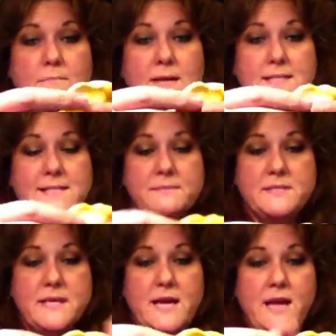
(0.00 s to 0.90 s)
mix them
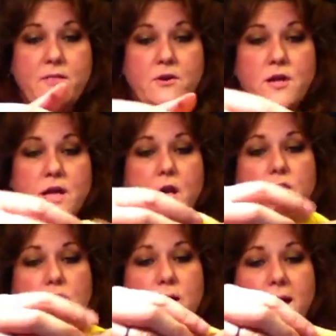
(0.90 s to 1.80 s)
together.
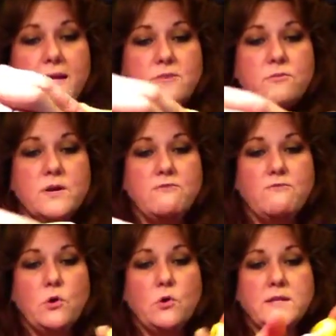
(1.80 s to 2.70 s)
You kind of want to
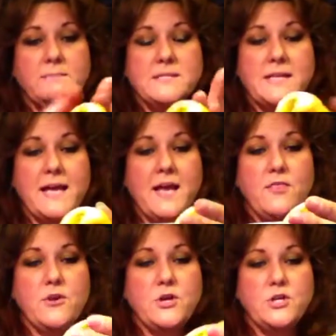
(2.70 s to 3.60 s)
fold them
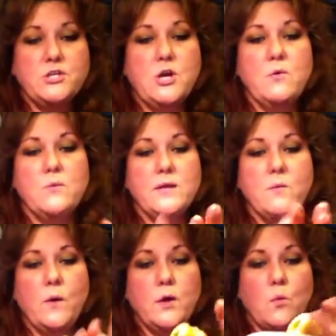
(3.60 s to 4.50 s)
together. You don't really
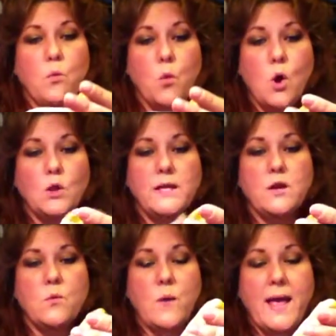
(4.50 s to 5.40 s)
want to roll it
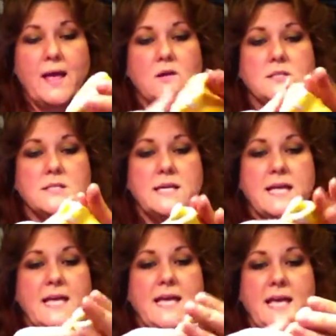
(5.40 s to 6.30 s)
around
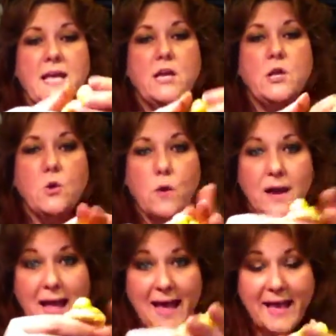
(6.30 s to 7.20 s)
in your
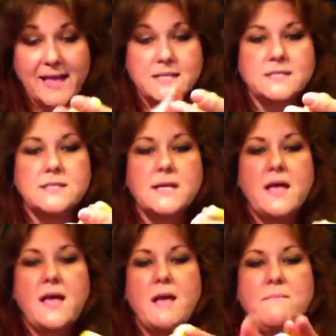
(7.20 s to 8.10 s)
hand
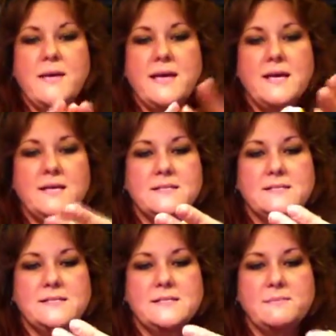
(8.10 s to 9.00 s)

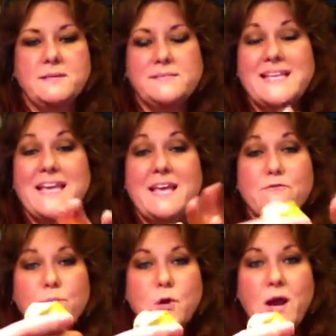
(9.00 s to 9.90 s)
because sometimes the heat
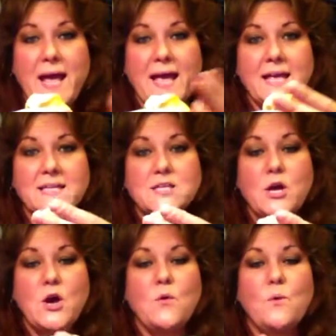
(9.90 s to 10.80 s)
from your hand
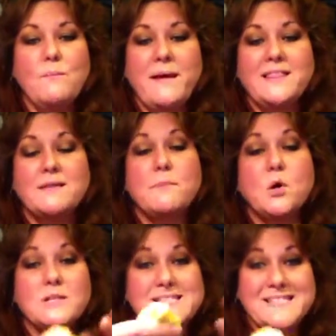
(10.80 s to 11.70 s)
will make the
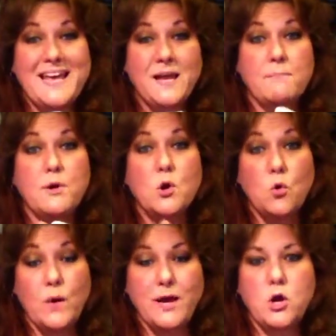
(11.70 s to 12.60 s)
mold set up
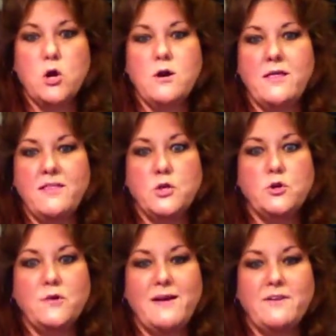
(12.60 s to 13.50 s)
quicker and you
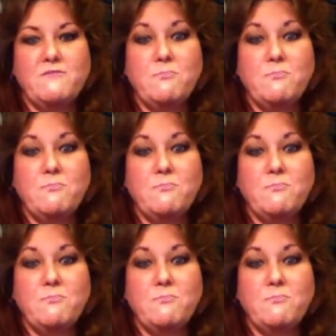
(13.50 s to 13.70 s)
don't have enough